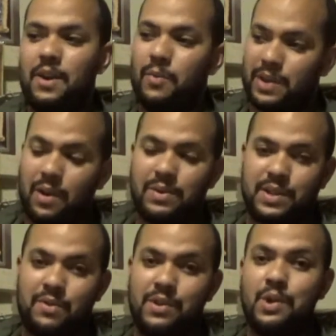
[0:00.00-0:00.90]
we can always
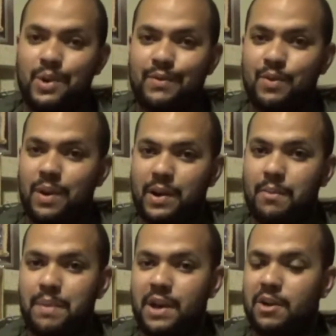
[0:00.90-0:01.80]
go nuke if you want to go
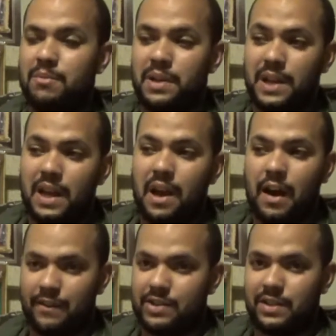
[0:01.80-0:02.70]
bigger, but
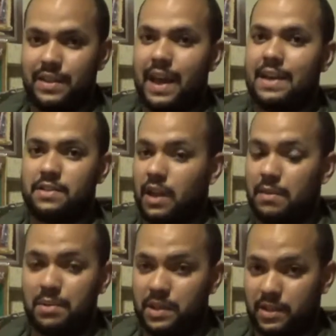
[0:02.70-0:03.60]
obviously that has a lot
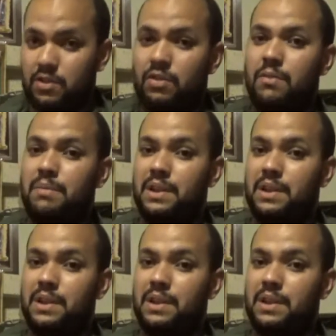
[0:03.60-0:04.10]
of political